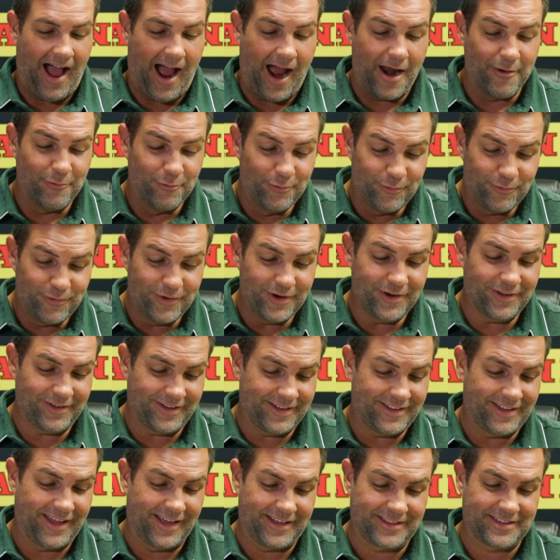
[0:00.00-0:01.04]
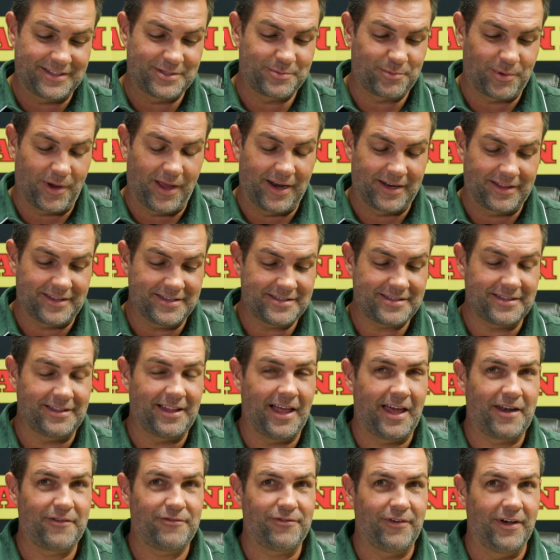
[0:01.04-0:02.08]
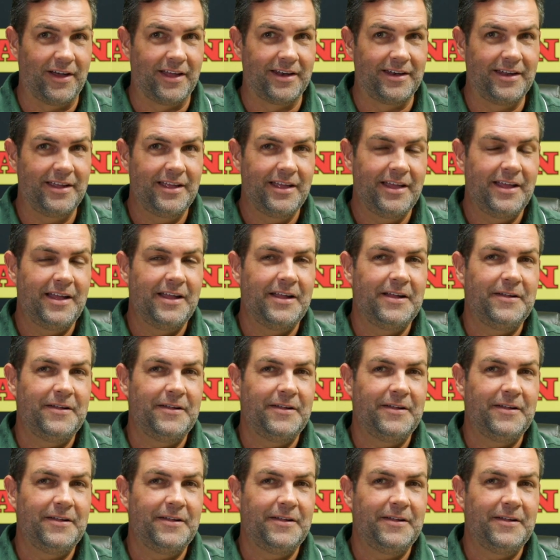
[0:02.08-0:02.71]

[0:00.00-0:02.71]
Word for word: I really like this product. This is a lot of fun.